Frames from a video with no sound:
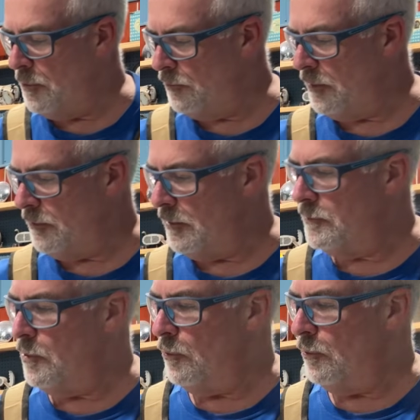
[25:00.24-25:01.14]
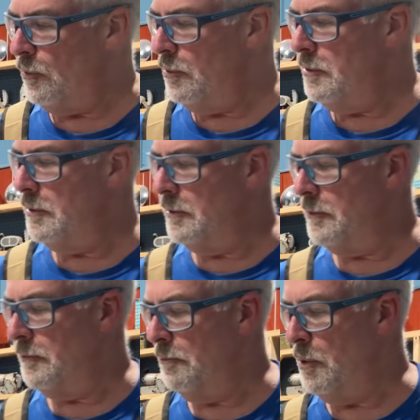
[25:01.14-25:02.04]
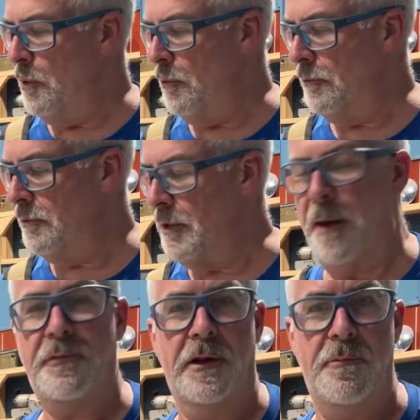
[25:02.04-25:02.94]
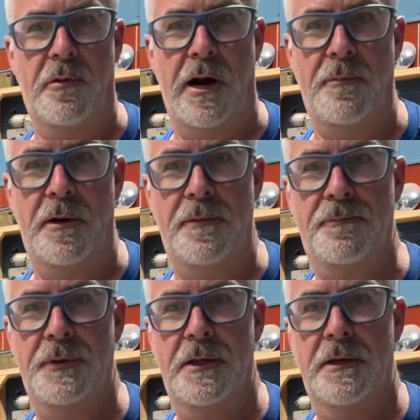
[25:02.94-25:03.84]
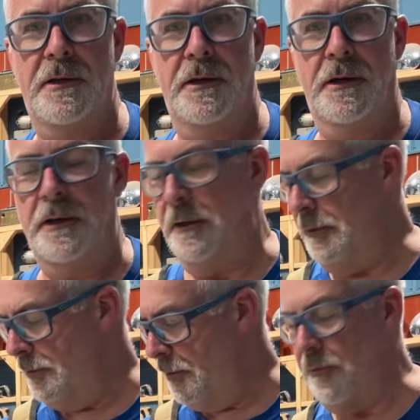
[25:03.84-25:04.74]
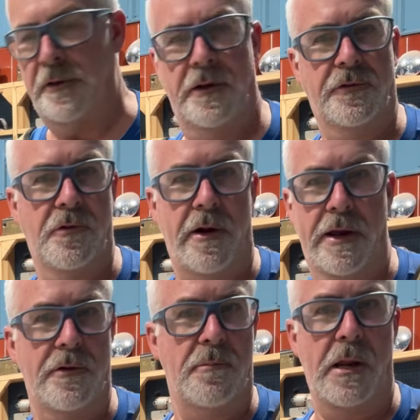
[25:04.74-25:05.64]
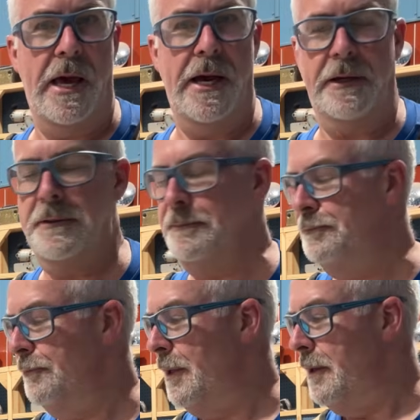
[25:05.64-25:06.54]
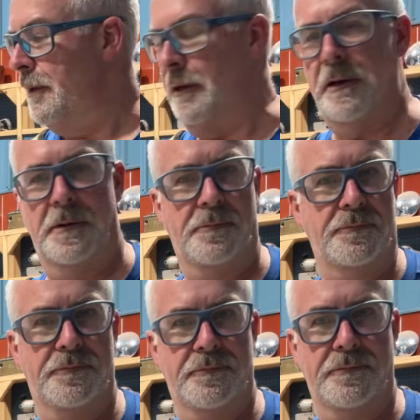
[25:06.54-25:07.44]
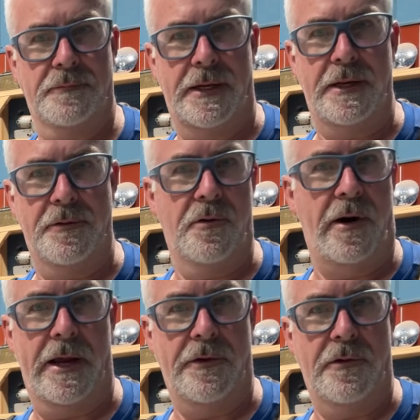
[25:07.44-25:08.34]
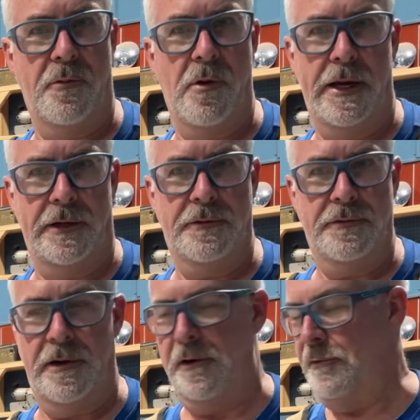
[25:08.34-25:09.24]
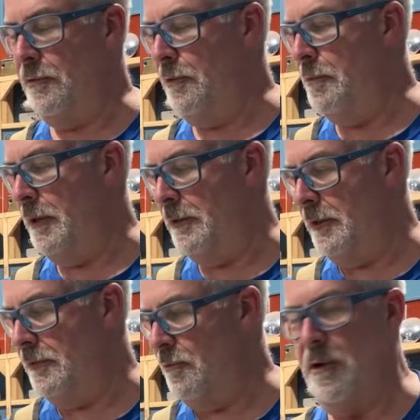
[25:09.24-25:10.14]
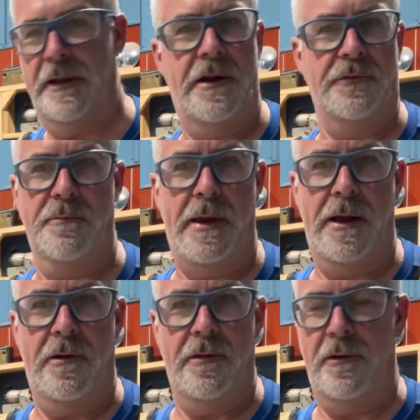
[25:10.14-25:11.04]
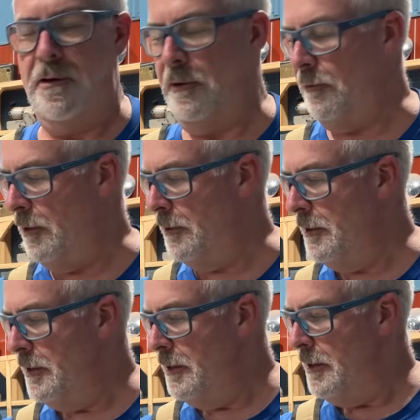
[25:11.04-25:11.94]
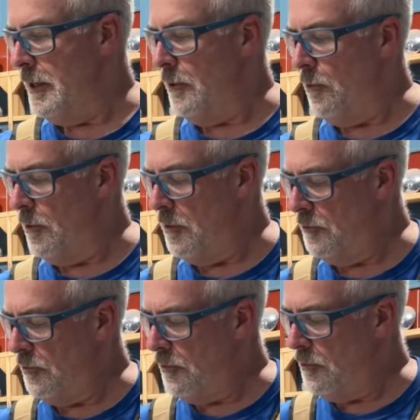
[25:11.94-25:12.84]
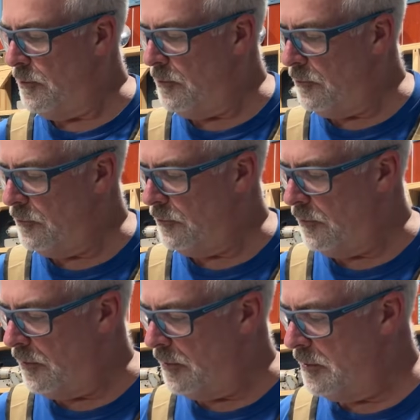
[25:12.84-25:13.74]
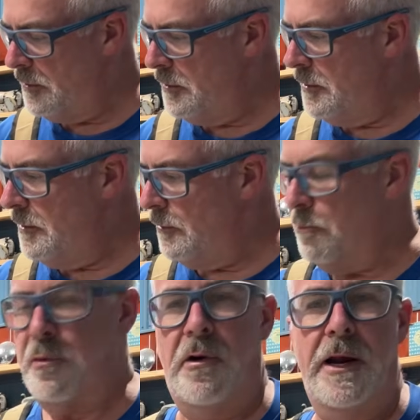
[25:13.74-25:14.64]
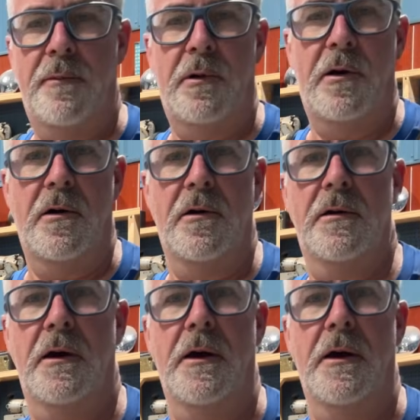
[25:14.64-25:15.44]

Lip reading: using the Total Boat topside primer. It's gray under black. I did gray under white there too, but it really doesn't matter in the long run. In order to use the primer,